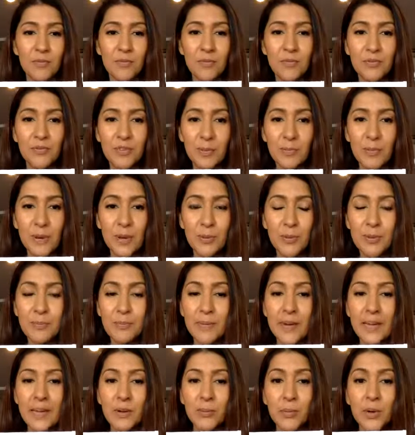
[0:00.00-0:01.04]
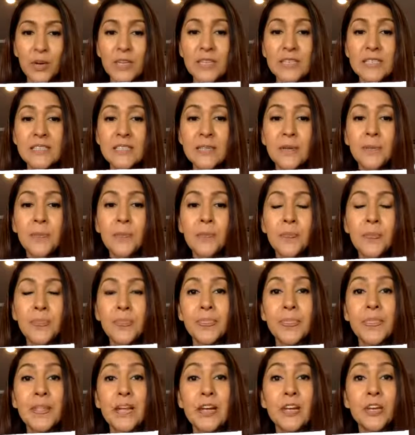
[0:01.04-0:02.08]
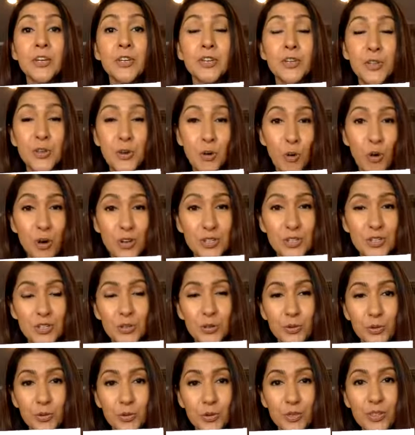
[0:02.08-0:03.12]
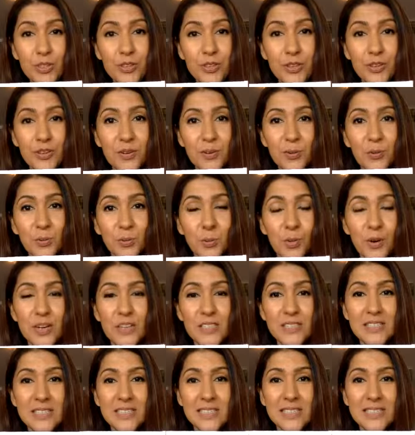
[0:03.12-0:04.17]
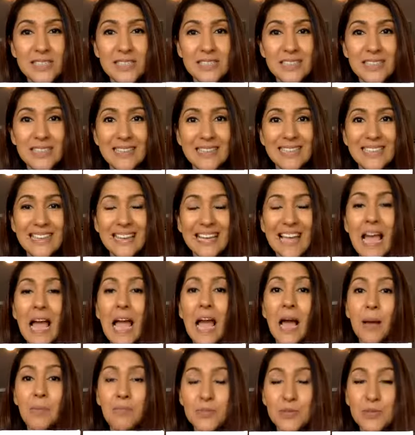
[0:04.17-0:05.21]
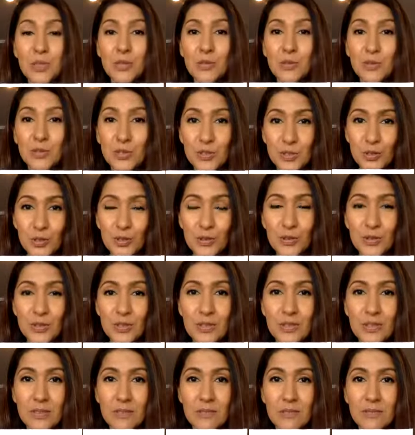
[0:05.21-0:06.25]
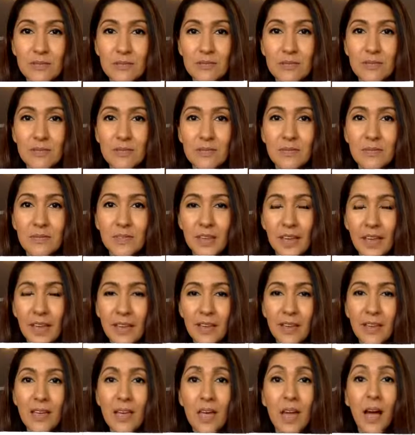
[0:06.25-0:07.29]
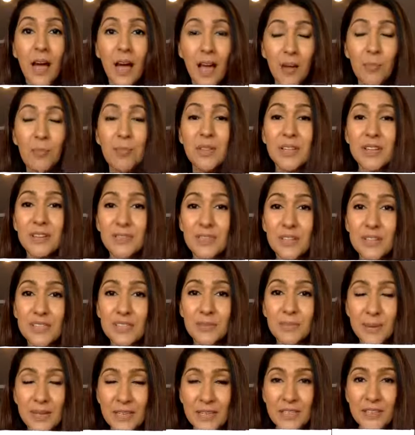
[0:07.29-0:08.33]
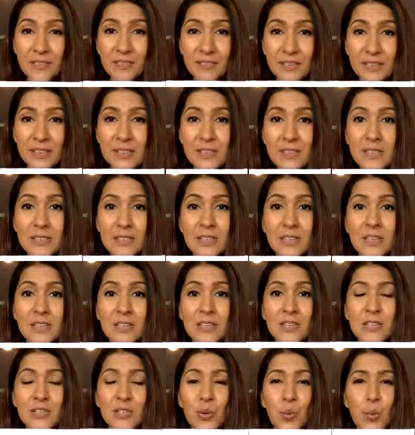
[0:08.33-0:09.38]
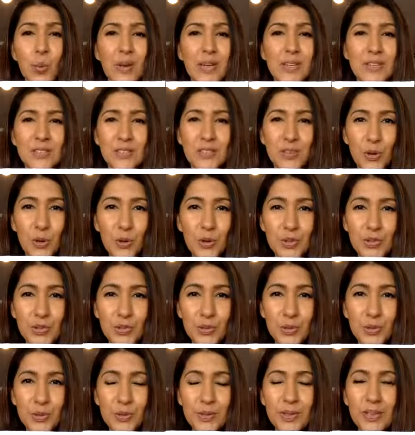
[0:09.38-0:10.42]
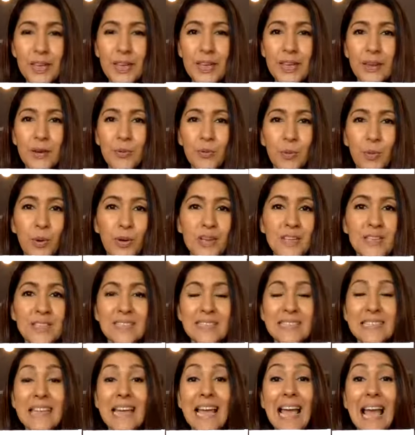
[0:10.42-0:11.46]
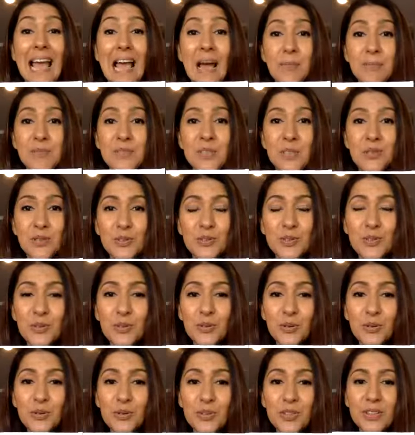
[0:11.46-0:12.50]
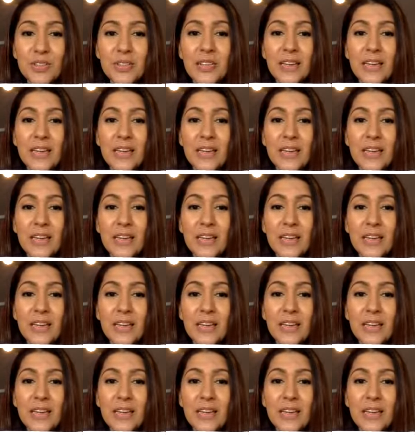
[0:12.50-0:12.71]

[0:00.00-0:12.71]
fumbling with my words, your truth versus the absolute truth, okay? I believe there's a big difference. So what is your truth and what is the absolute truth?